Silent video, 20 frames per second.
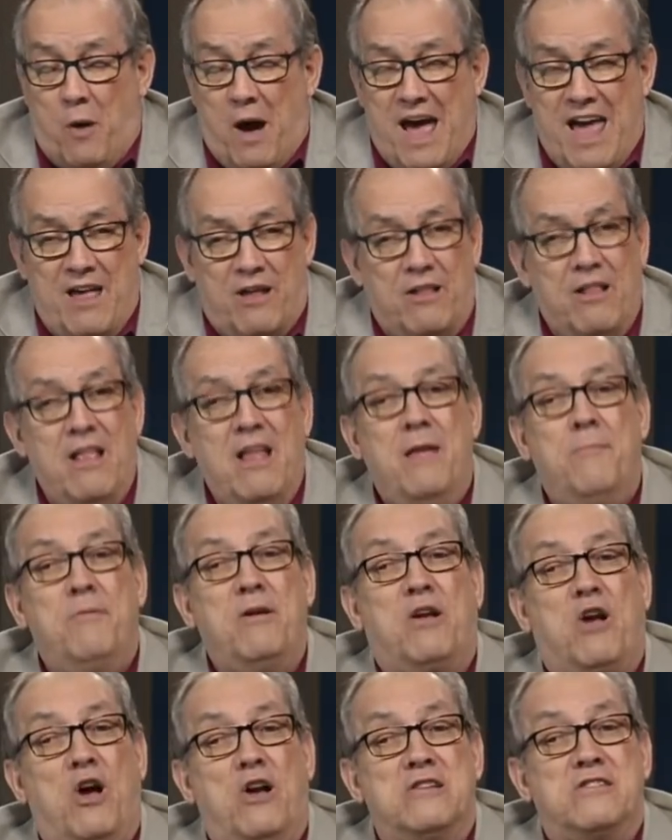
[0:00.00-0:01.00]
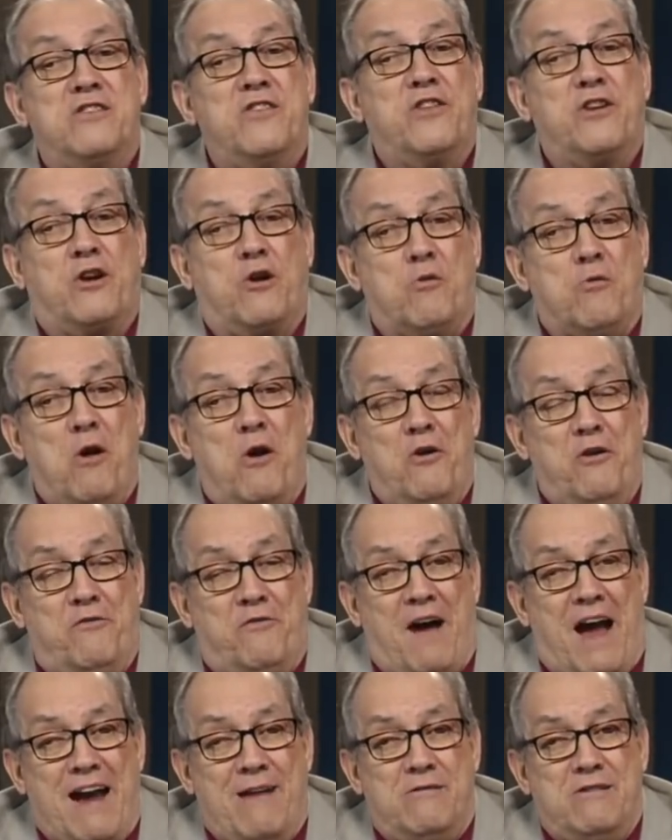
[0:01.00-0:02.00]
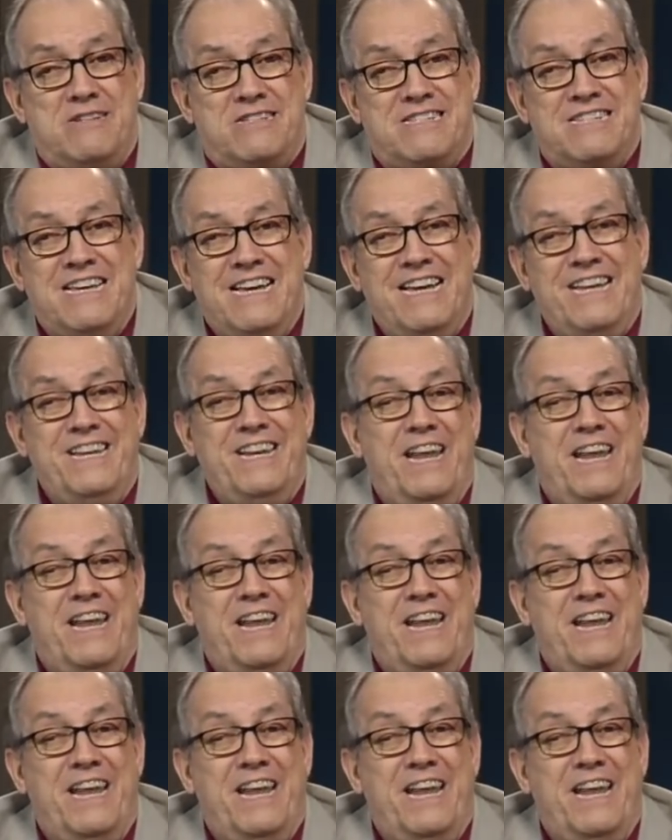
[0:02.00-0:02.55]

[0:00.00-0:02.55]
while because of the coronavirus.